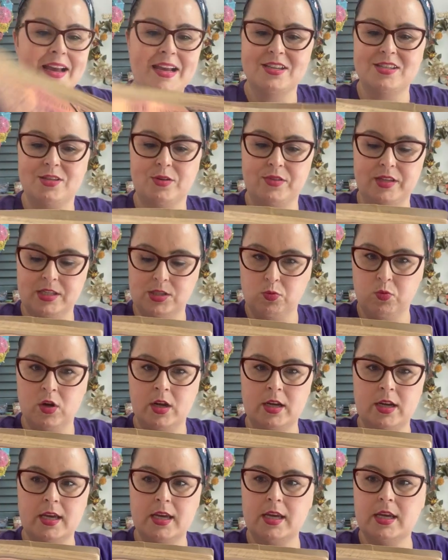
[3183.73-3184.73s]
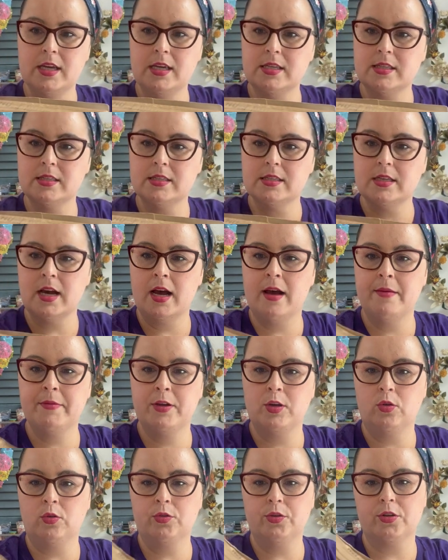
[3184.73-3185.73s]
So this one is um,
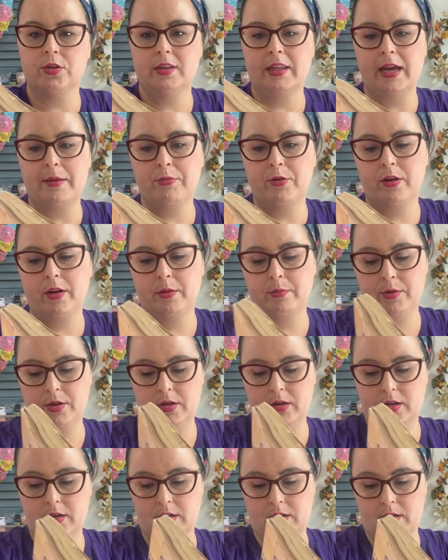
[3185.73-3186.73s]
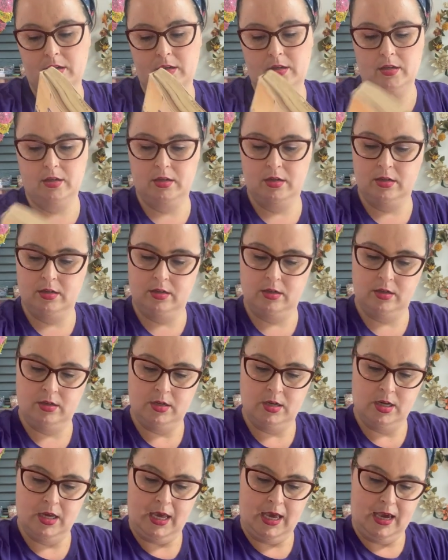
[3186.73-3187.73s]
an older library book
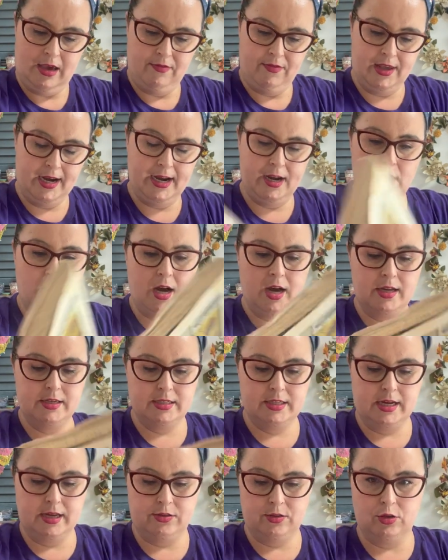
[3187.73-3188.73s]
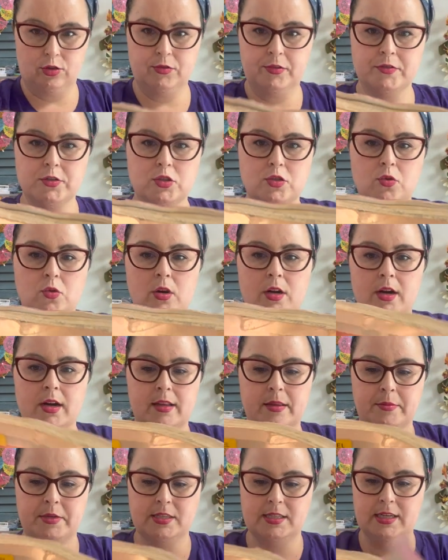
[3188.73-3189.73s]
that I got at the thrift store.
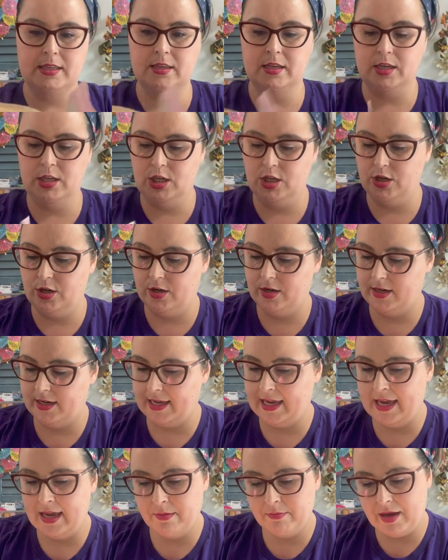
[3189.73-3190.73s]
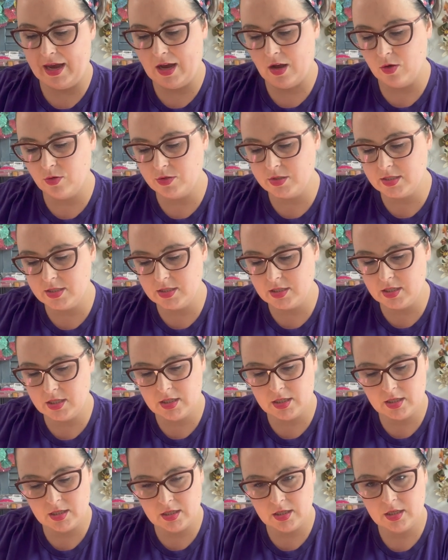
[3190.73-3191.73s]
Let me see the year it came out.
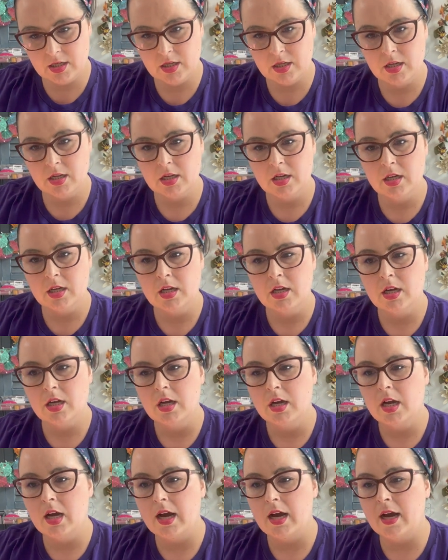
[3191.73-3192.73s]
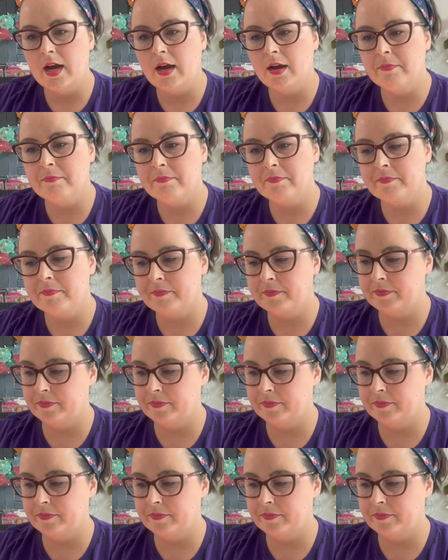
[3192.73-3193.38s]
Um,